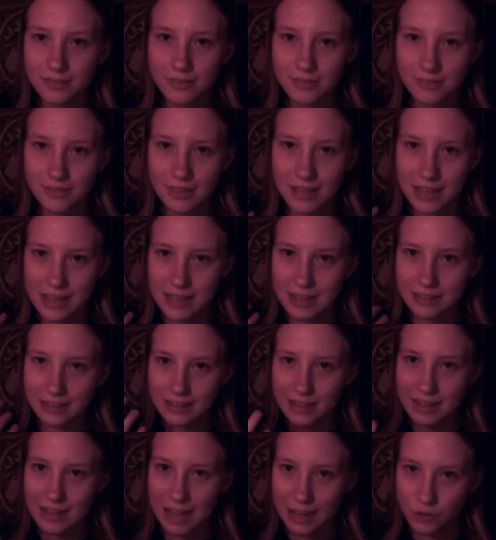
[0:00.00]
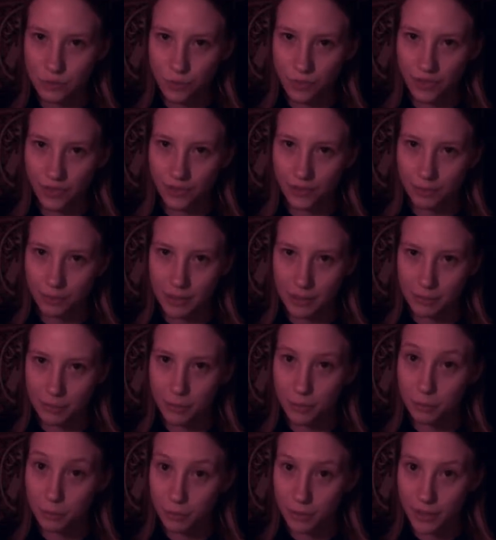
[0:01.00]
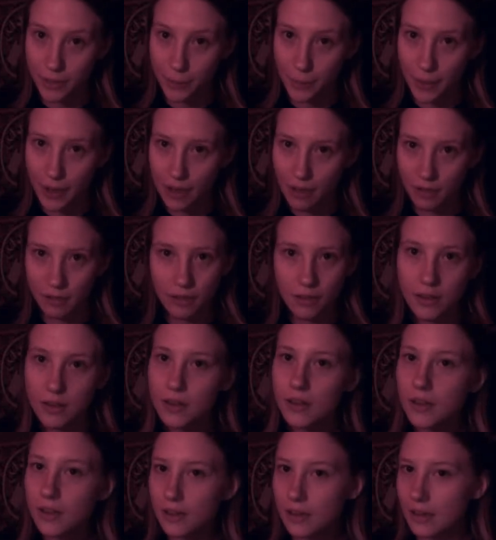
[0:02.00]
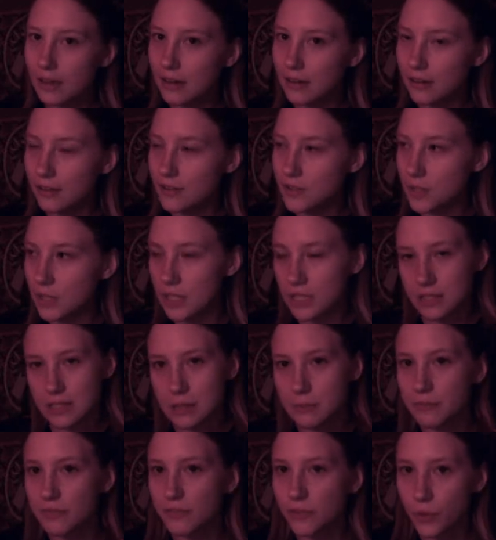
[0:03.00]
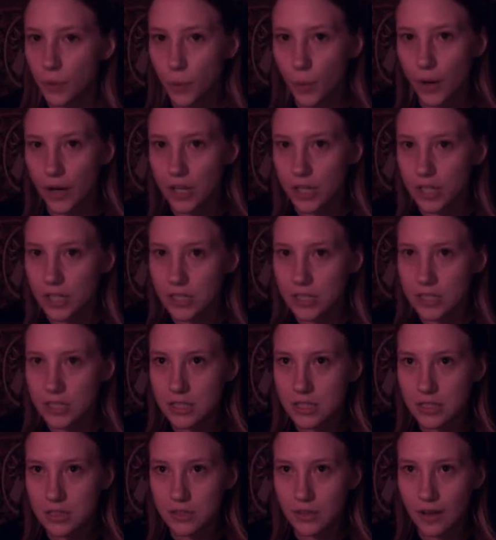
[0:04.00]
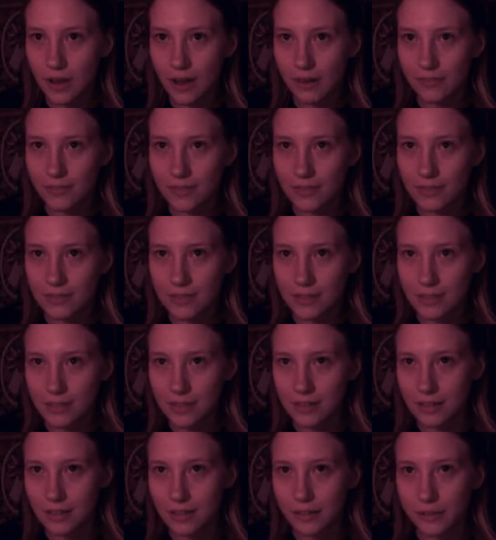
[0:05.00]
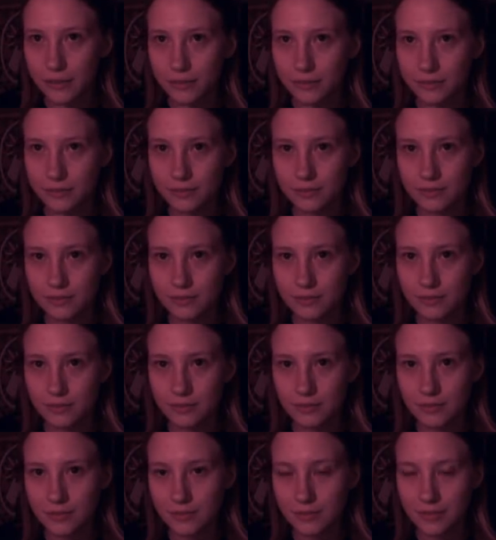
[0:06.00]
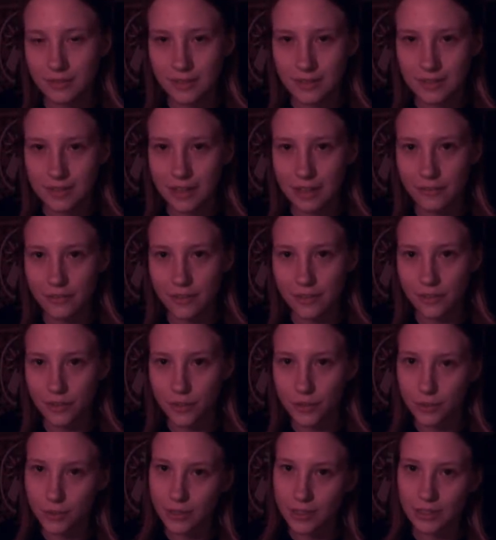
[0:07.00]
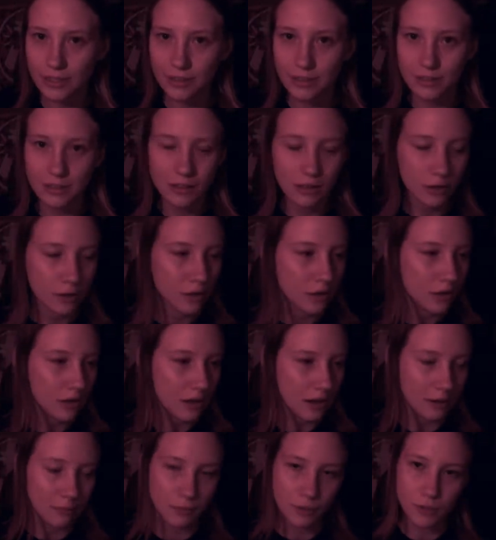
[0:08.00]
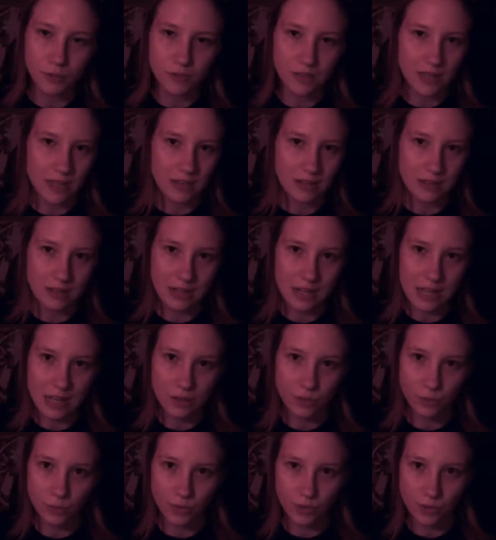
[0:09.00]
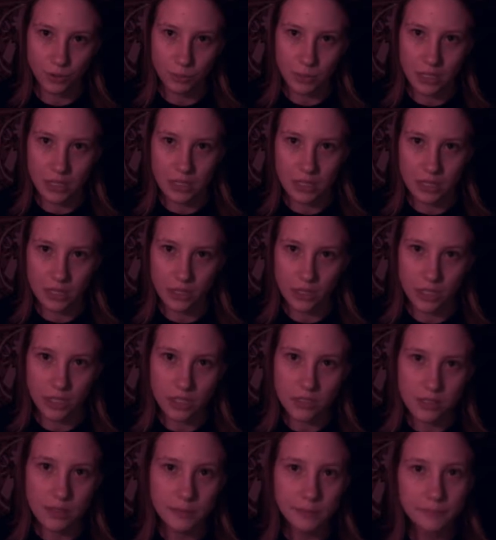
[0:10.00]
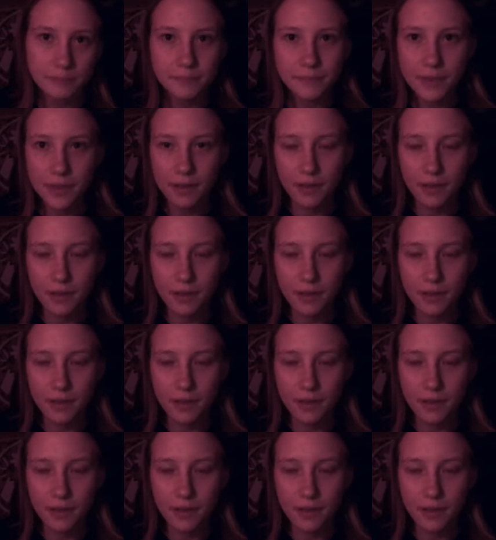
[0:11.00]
They can connect with other people pretty well. And also they stem from Aquarius, so obviously, you know, the self-undoing goes hand in hand with humanitarianism.